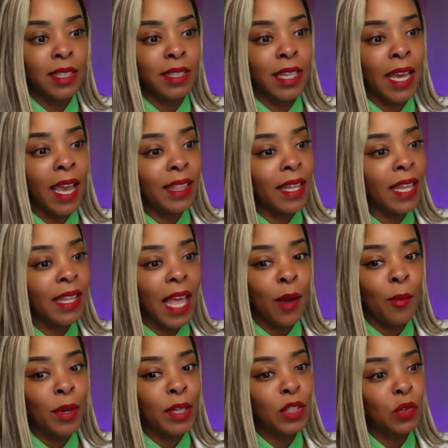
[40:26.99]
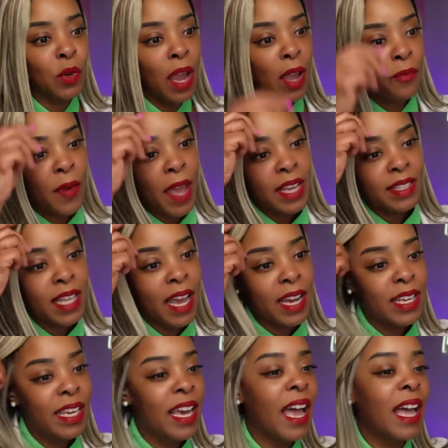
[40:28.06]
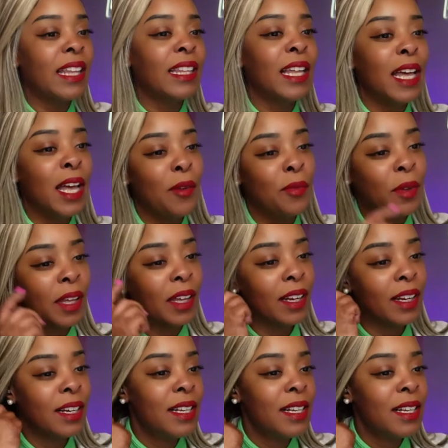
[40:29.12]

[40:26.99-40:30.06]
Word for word: said that like with a straight face, like, yeah, I love it.